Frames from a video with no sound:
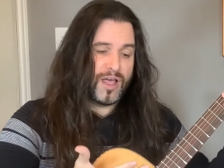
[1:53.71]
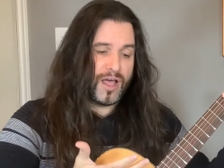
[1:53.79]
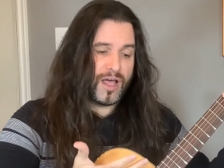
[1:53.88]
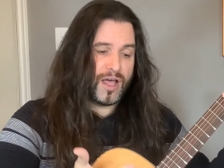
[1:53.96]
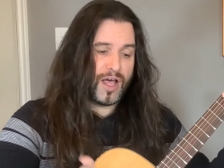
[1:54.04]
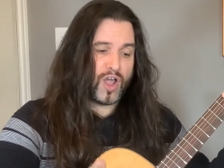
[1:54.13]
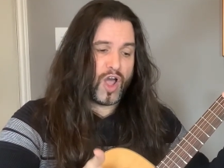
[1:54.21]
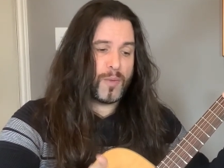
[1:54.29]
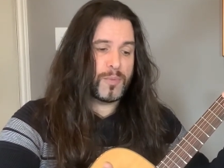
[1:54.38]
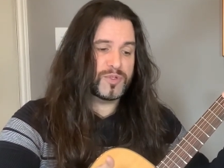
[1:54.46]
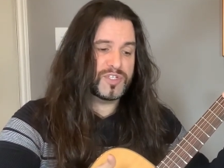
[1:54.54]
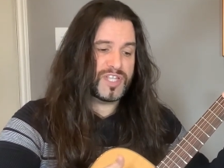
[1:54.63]
a
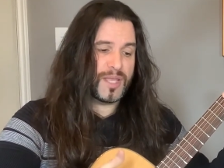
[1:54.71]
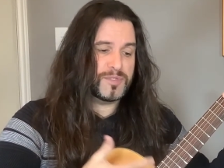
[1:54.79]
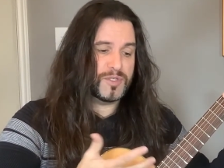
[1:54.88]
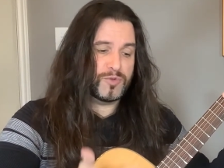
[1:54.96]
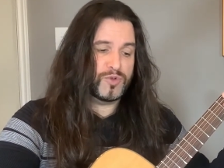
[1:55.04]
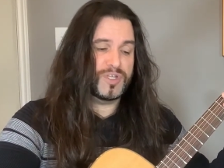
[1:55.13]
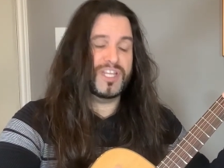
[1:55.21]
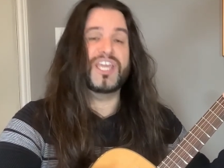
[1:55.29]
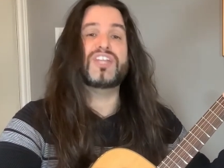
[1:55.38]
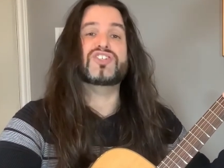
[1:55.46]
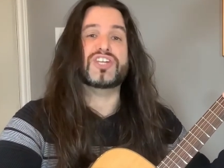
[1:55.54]
couple steps between each